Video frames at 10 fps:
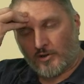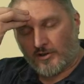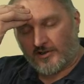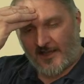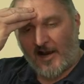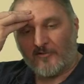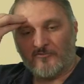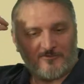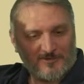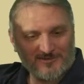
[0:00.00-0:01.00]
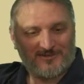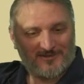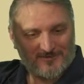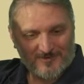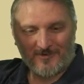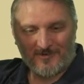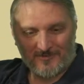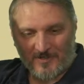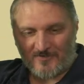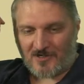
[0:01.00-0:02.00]
it's alpha version. It's, you know, it's
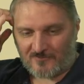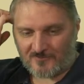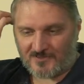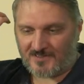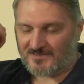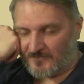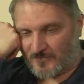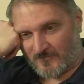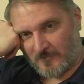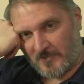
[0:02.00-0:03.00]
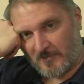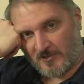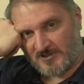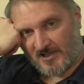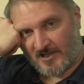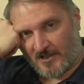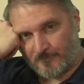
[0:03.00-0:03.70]
ready for alpha testing. It's ready for people to check it out.